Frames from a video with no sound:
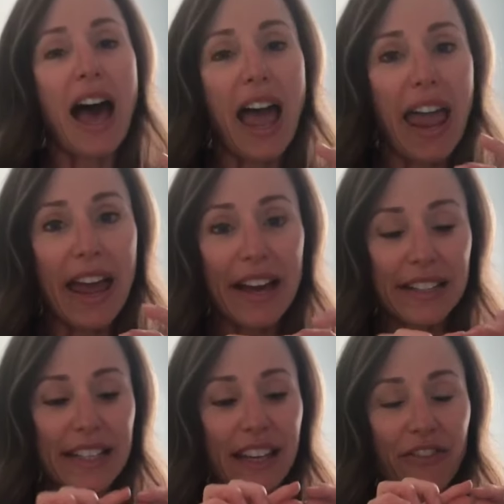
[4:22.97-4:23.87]
And
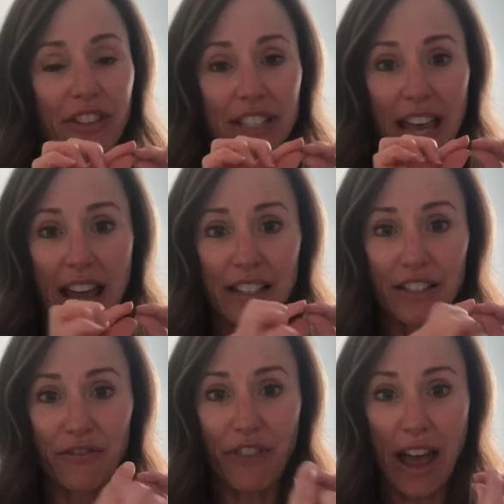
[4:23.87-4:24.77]
if it has
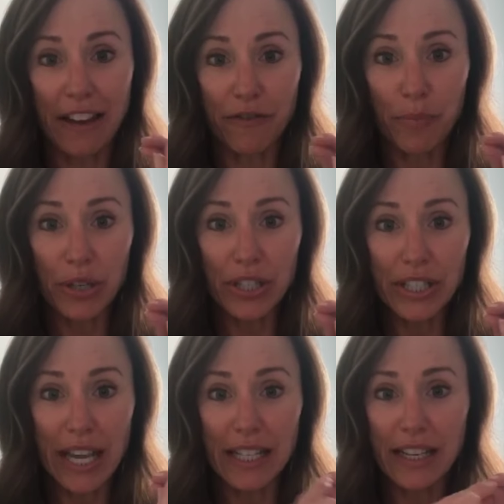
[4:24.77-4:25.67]

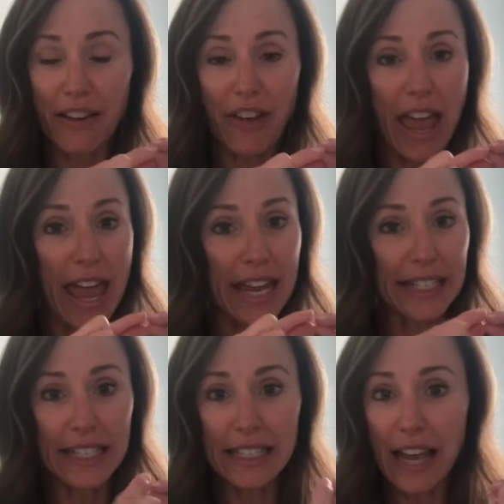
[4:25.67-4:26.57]
5% of
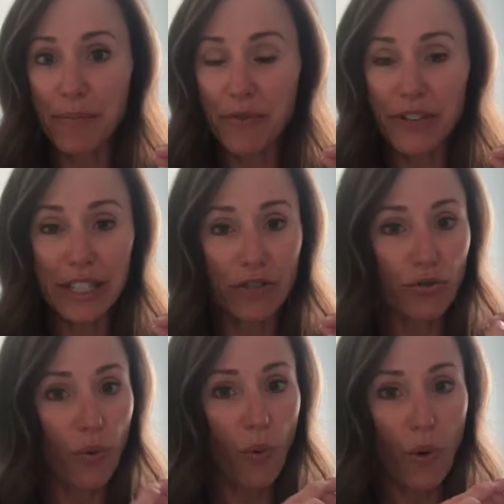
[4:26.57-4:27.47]
any type of
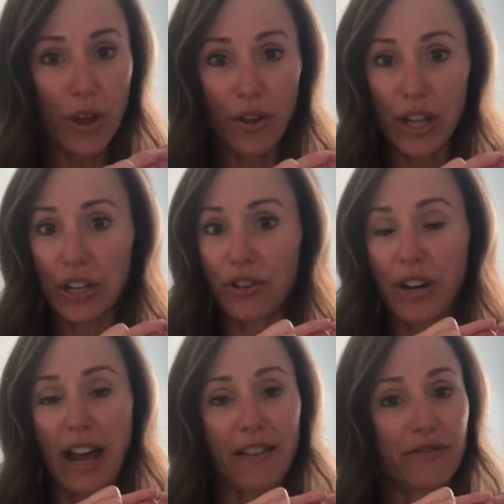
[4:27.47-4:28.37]
essential oil, it could
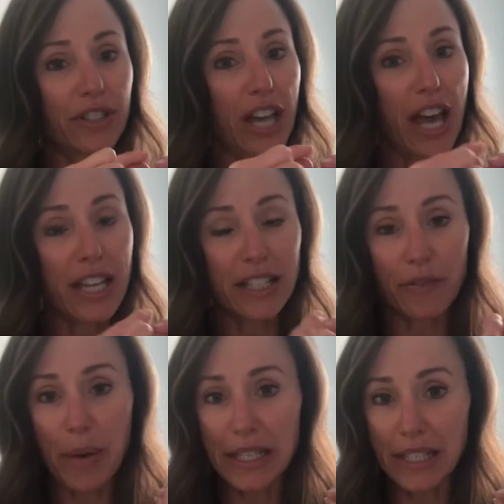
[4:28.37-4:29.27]
have tons of
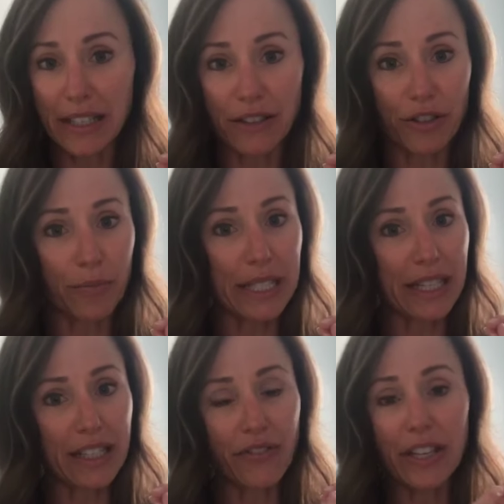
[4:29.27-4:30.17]
pesticides,
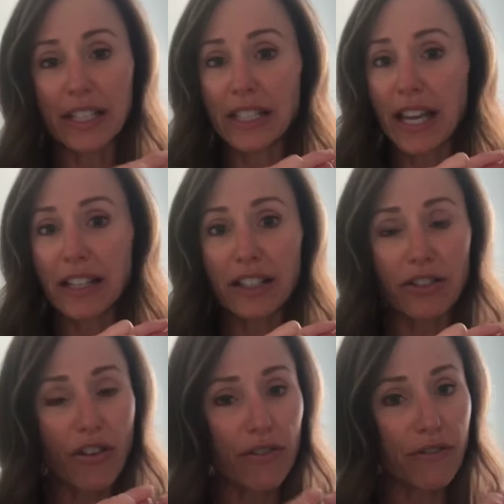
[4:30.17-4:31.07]
herbicides, fungicides,
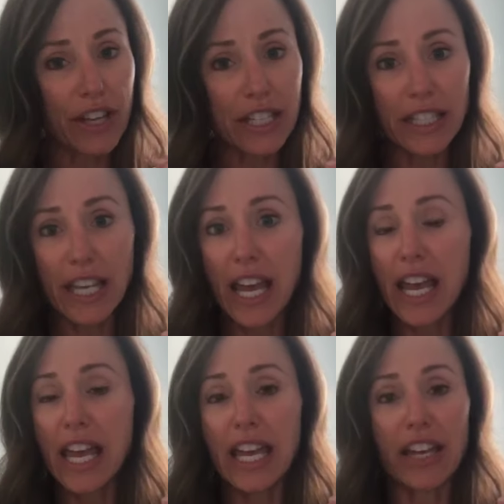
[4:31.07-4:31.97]
solvents.
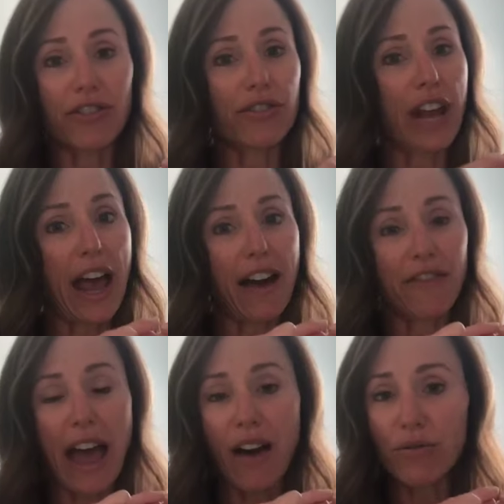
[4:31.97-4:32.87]
It could have
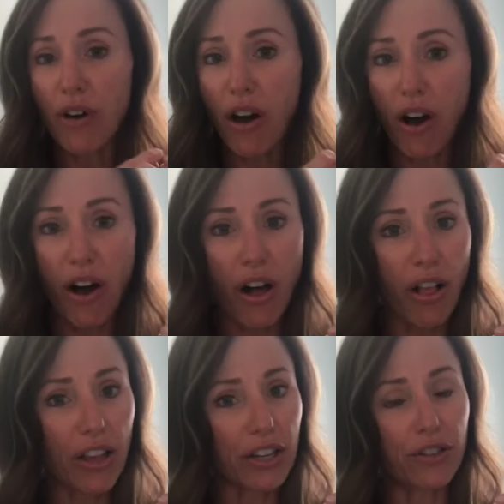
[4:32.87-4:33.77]
alcohol.
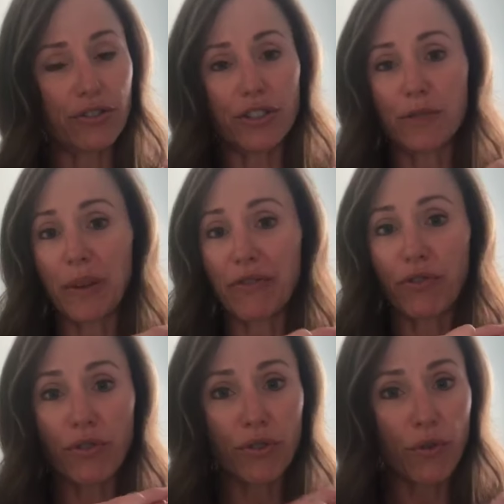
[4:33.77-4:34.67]
It could just be
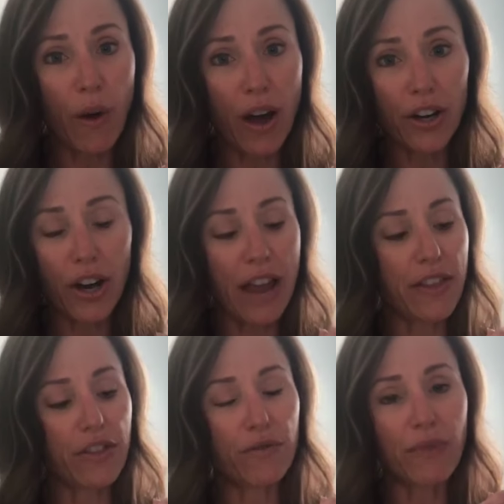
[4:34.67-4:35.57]
floral water. And
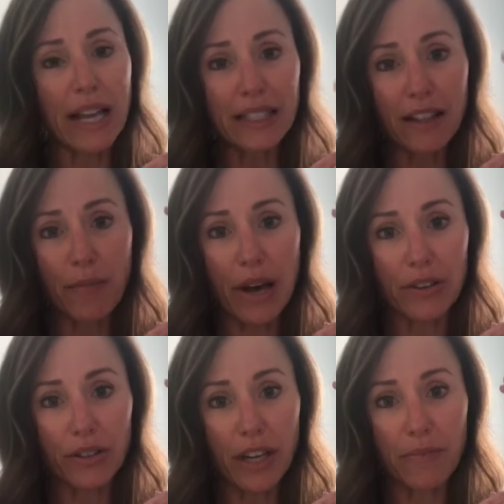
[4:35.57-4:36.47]
then the rest of the
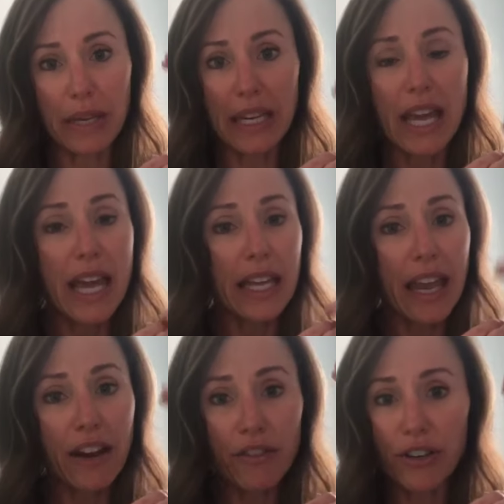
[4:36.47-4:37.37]
bottle can be
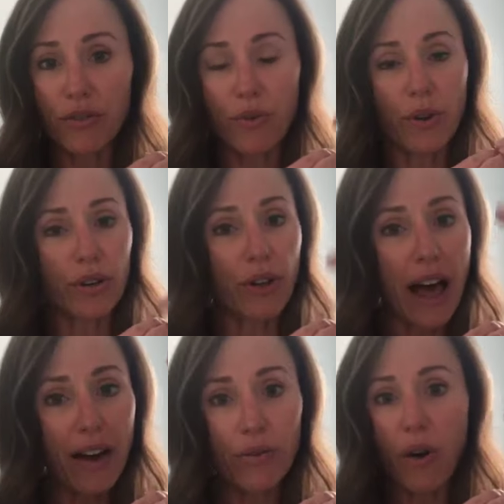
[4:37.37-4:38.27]
carrier oil,
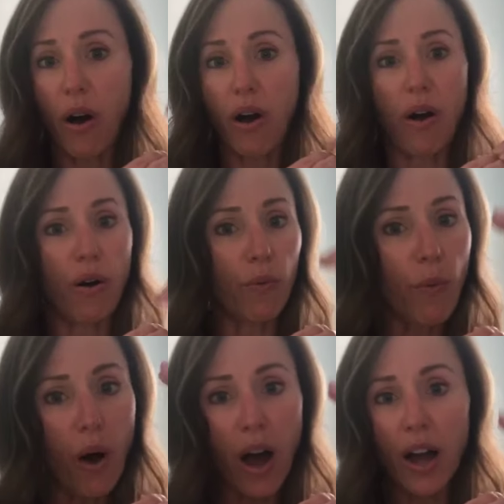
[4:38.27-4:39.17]
alcohol,
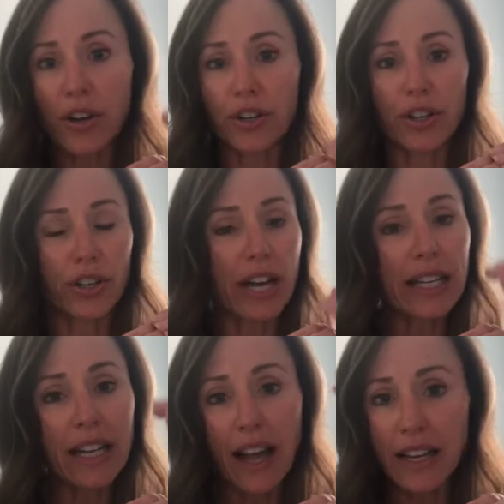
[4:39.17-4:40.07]
water,
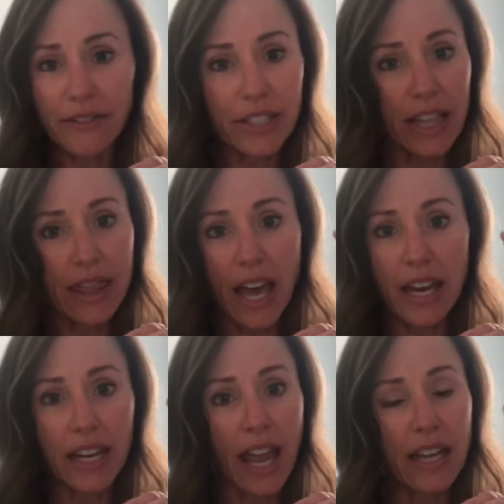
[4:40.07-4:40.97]
any kind of
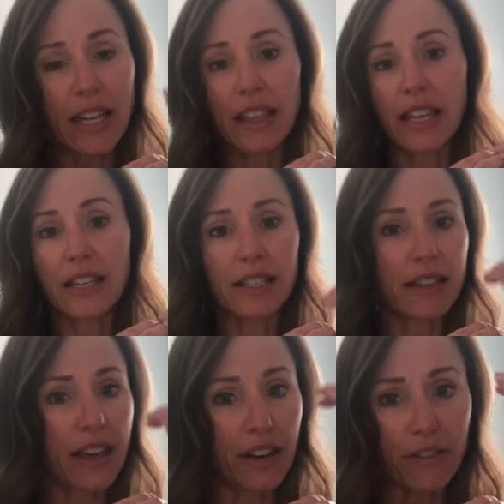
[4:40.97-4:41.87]
synthetic, anything,
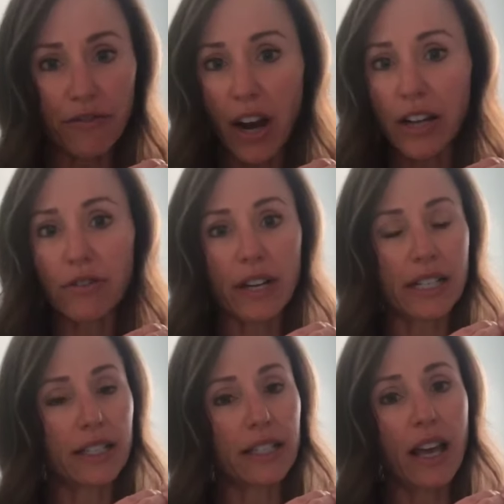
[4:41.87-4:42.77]
synthetic
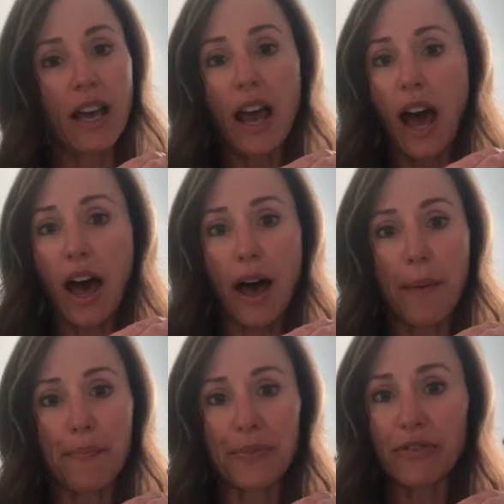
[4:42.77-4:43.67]
fragrance,
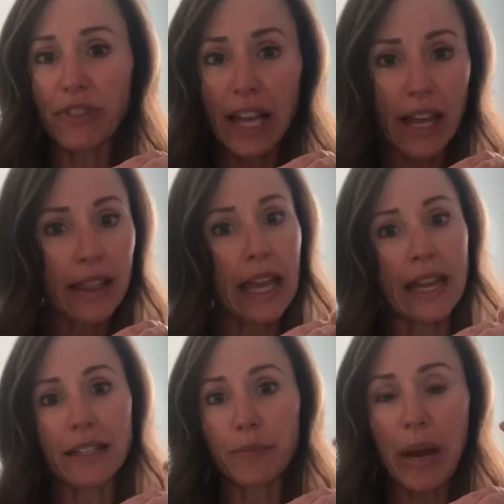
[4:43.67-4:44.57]

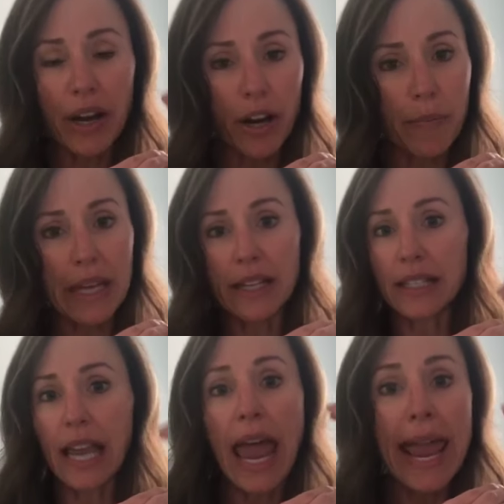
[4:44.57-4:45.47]
phthalates, parabens,
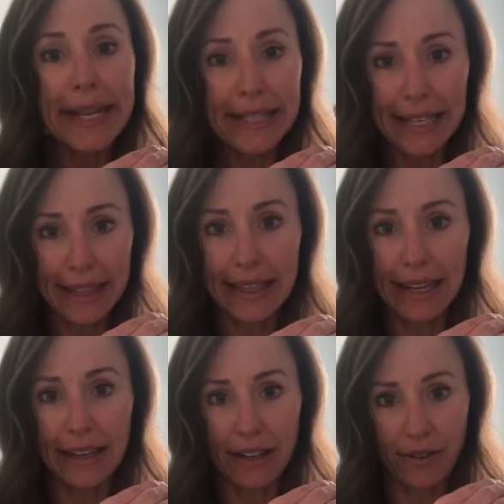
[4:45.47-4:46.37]

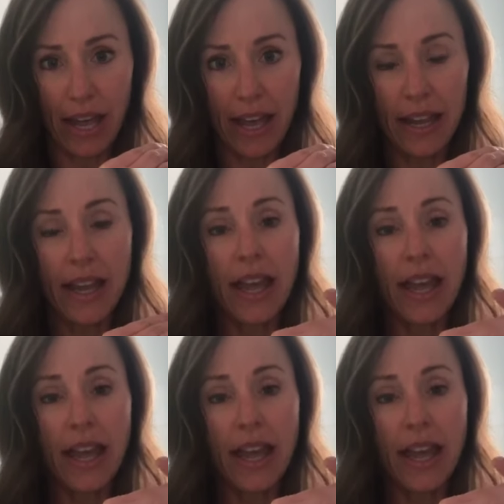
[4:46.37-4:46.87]
anything, okay?